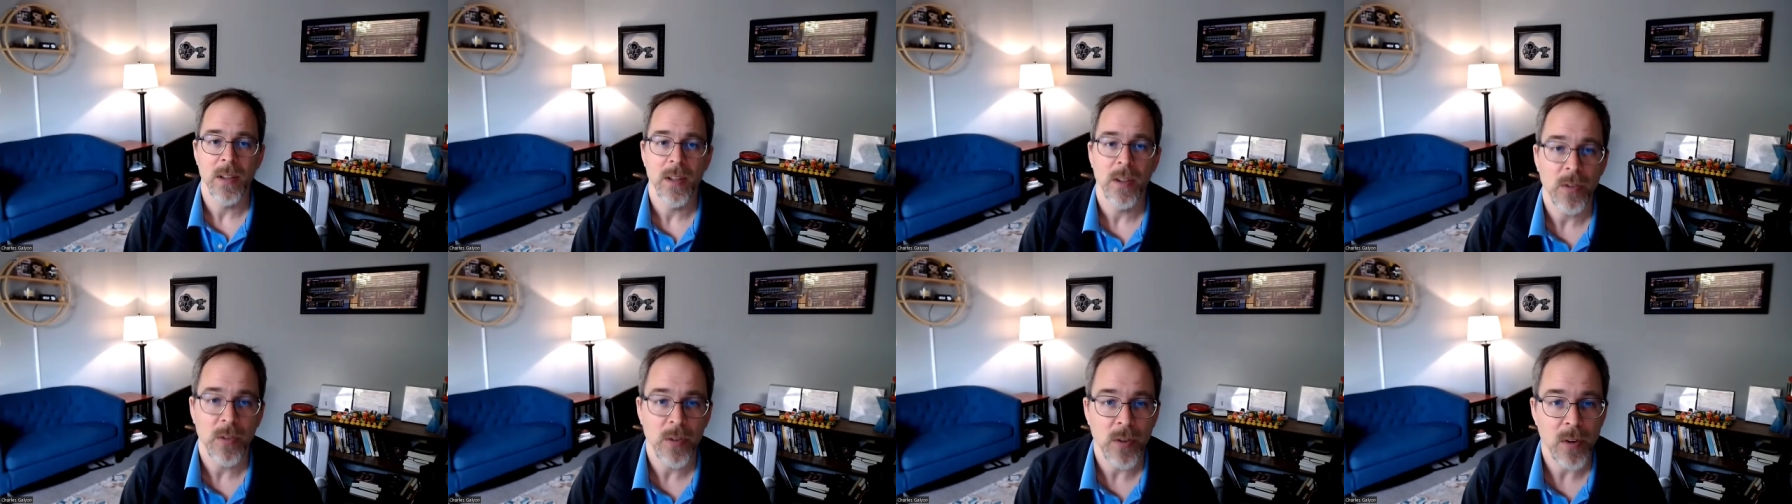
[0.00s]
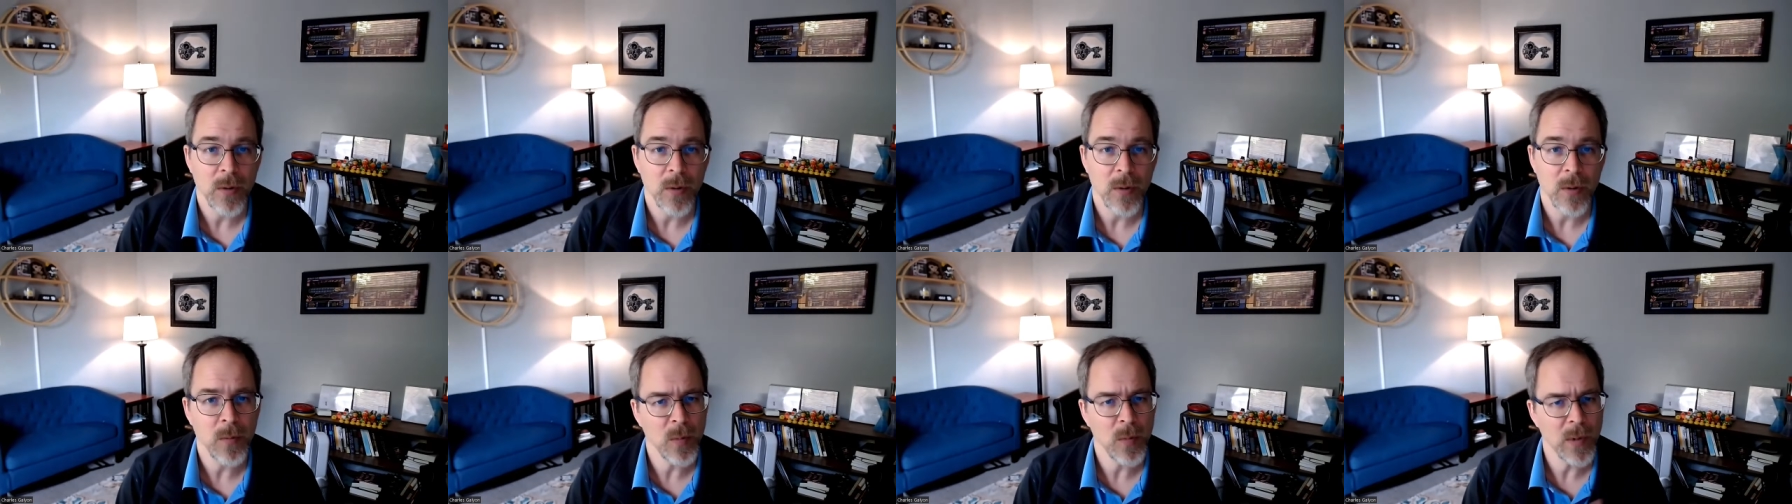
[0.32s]

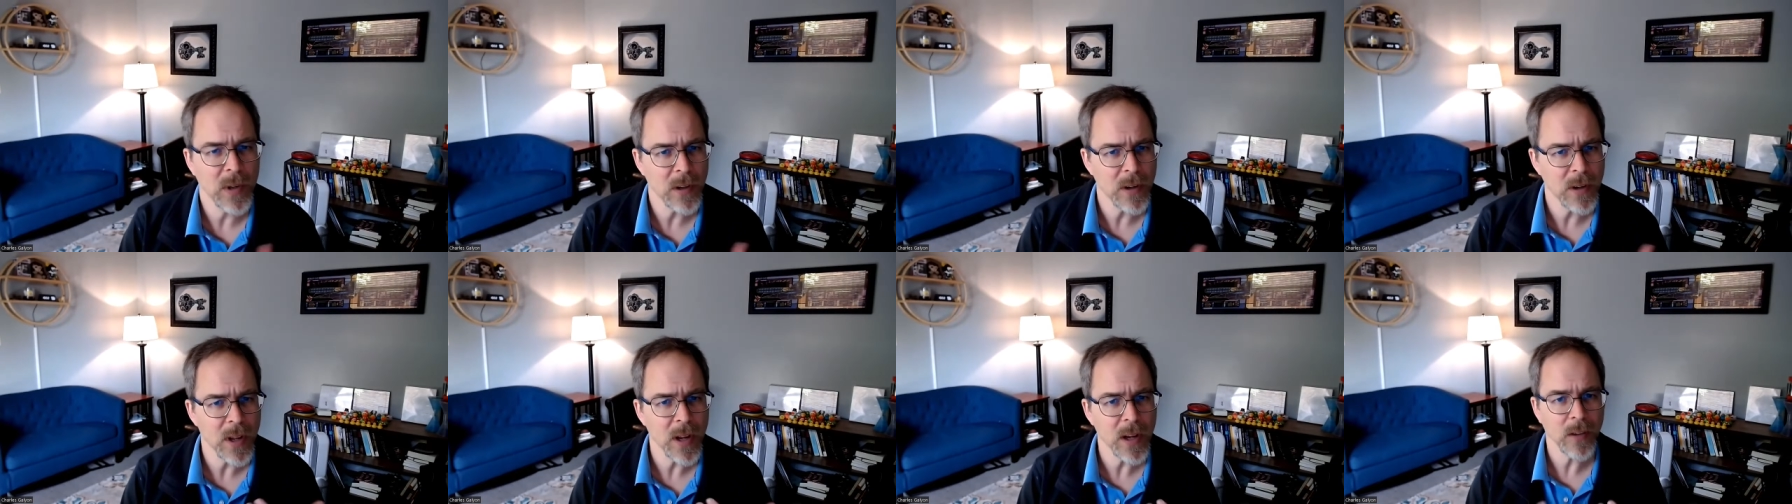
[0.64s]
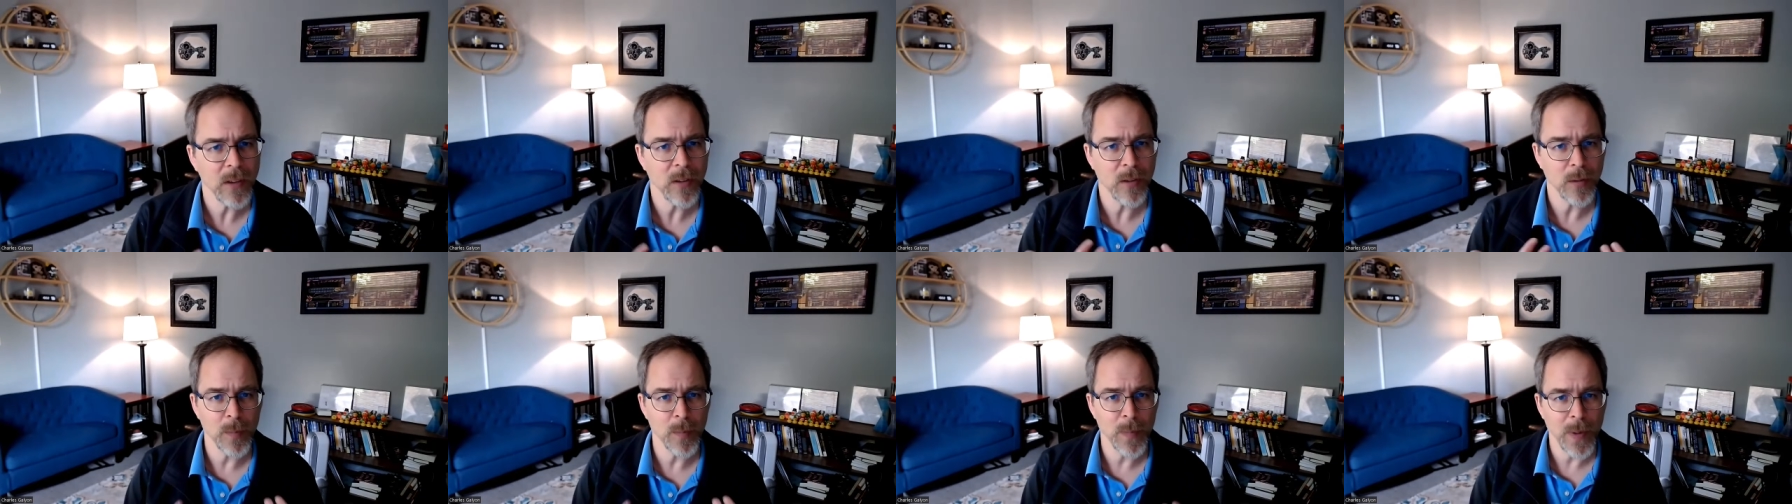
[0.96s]
So we're not
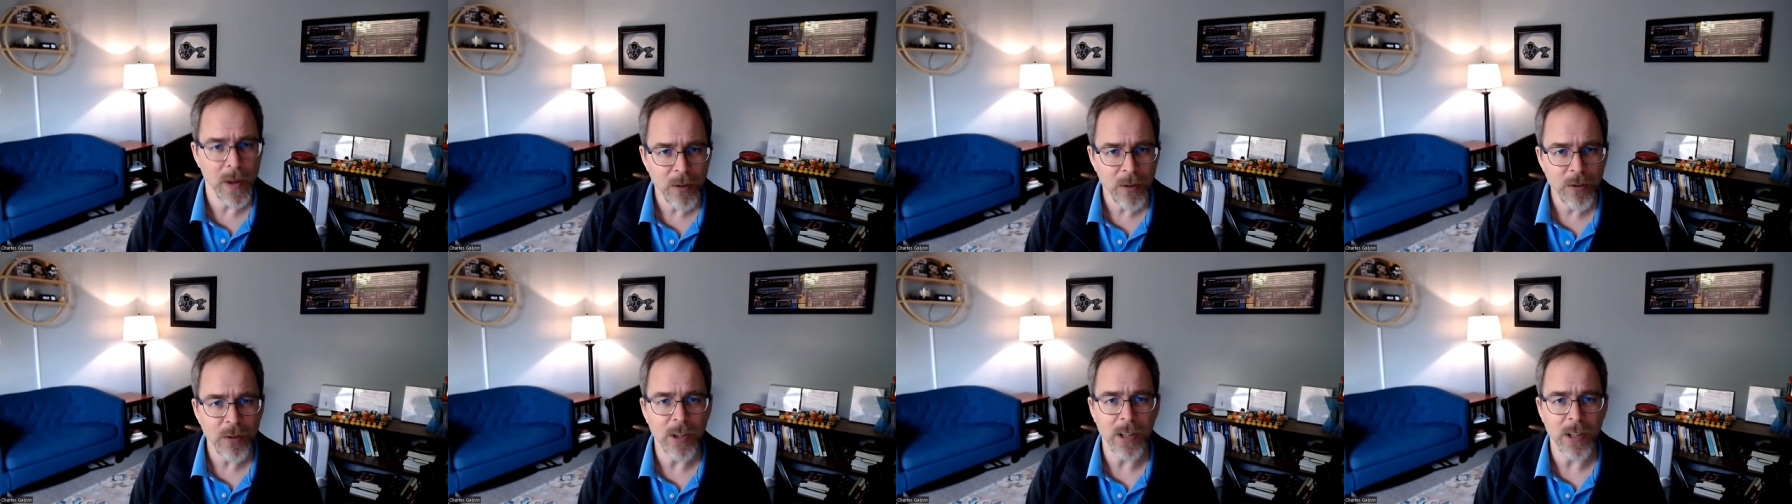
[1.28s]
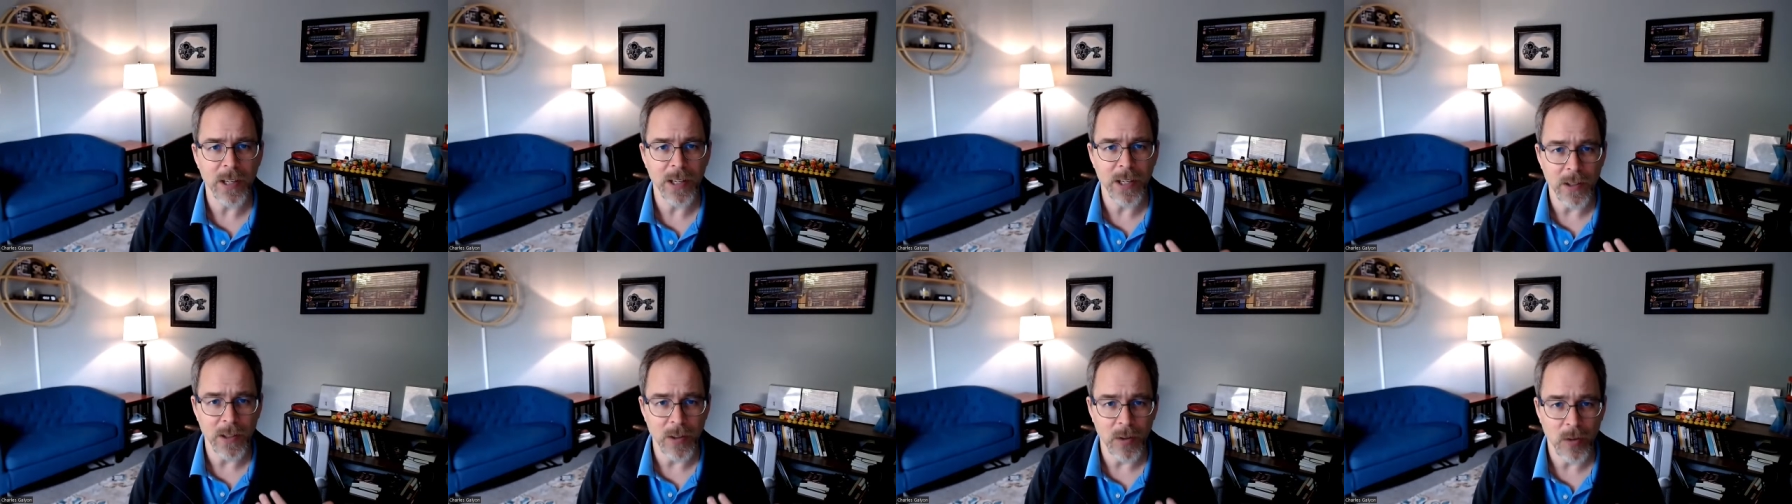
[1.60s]
especially
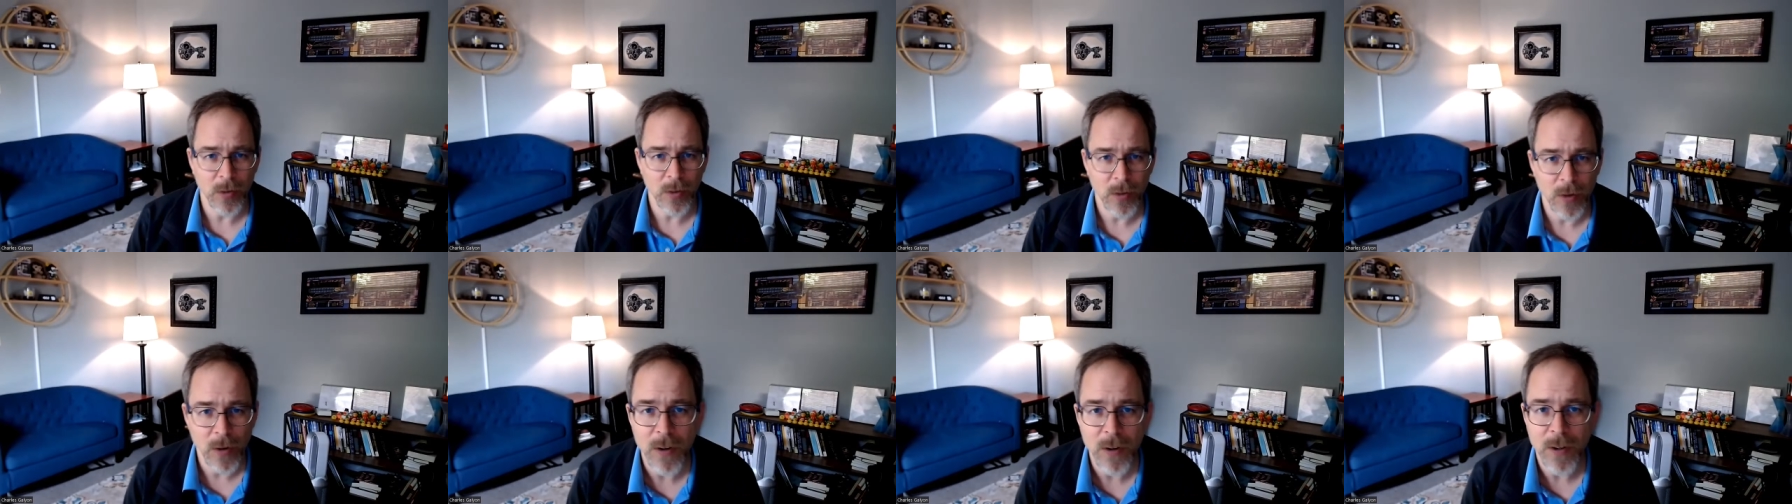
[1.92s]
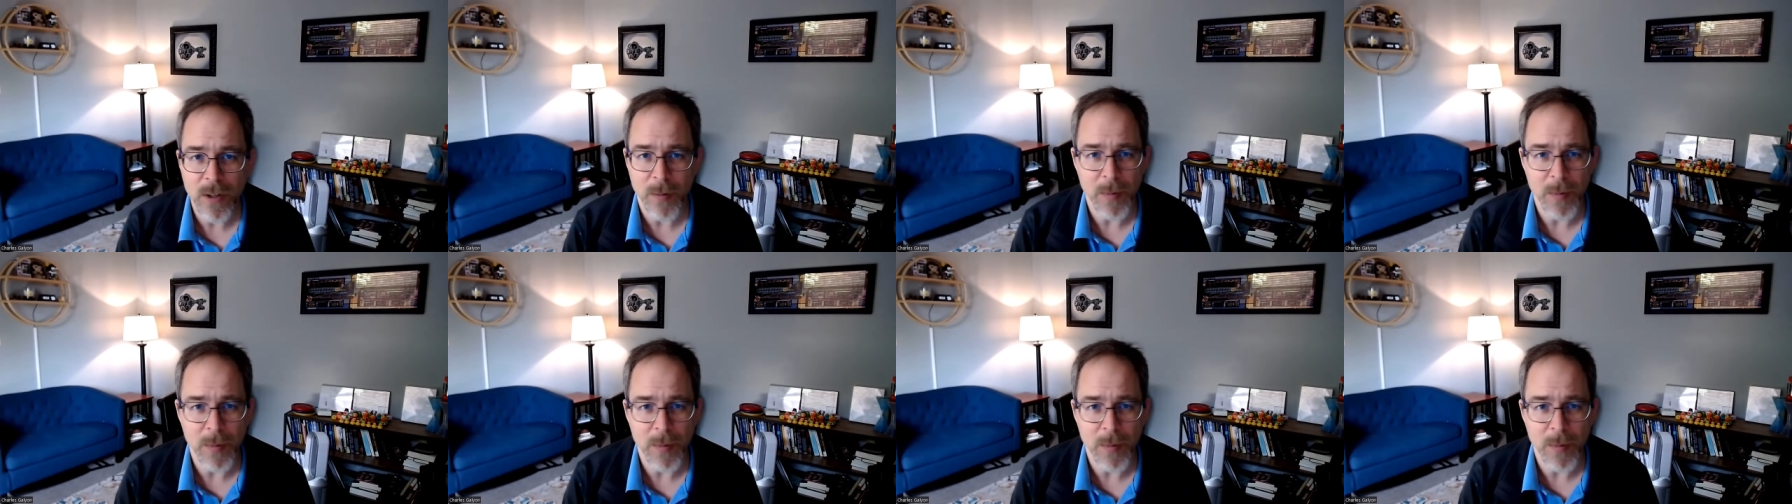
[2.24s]
concerned